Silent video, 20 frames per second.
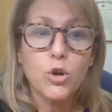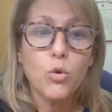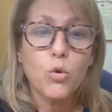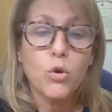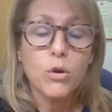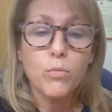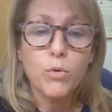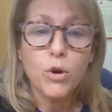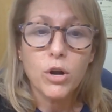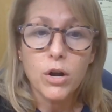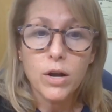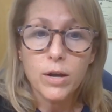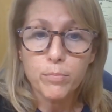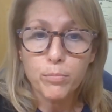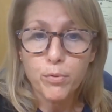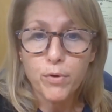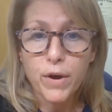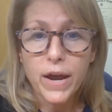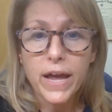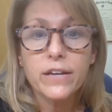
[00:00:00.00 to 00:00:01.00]
or were on
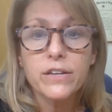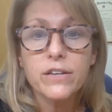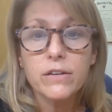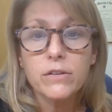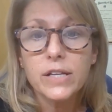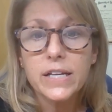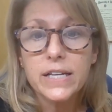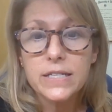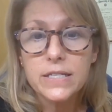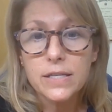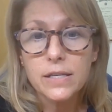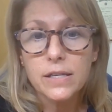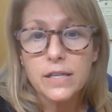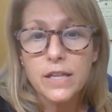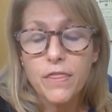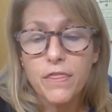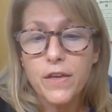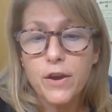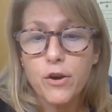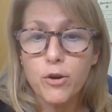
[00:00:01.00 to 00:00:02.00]
prandial
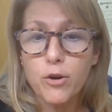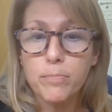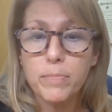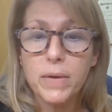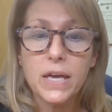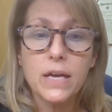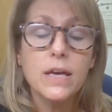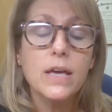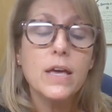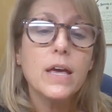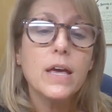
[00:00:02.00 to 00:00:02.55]
insulin therapy.